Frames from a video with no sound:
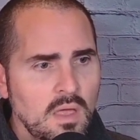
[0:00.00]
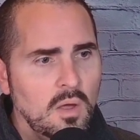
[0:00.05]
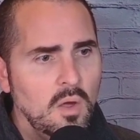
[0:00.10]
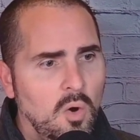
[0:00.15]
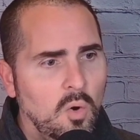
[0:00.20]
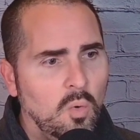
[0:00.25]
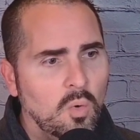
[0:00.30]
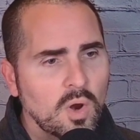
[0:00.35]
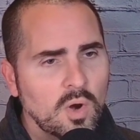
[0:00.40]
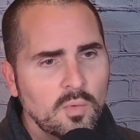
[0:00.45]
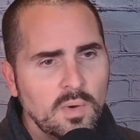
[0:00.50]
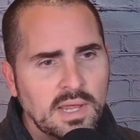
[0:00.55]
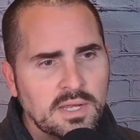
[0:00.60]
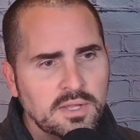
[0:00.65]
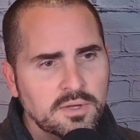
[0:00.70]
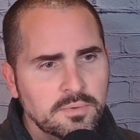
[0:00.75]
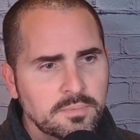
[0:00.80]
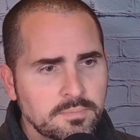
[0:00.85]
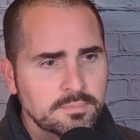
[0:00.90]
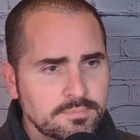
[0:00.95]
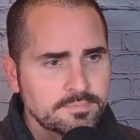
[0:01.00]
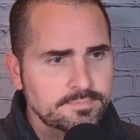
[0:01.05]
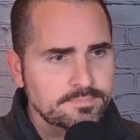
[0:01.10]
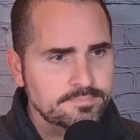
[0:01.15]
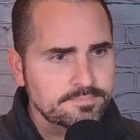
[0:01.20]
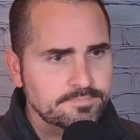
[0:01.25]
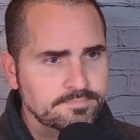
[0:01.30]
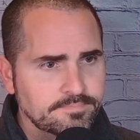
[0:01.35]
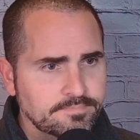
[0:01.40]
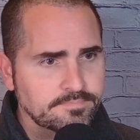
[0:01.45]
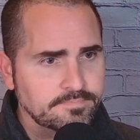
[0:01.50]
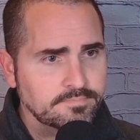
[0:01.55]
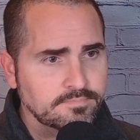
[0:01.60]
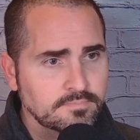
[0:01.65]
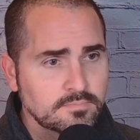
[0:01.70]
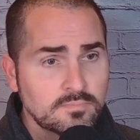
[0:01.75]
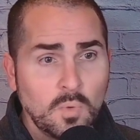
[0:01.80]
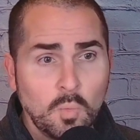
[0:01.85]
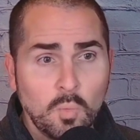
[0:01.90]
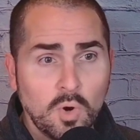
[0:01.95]
What do I do?
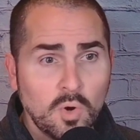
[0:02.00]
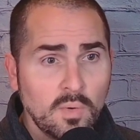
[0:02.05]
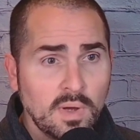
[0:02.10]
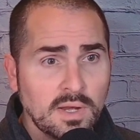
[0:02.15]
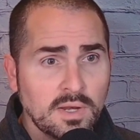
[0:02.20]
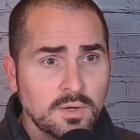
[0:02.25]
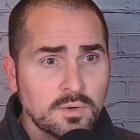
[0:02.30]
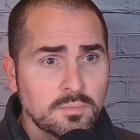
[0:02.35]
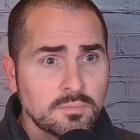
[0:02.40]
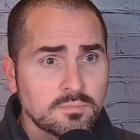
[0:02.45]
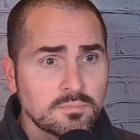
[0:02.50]
What do I do?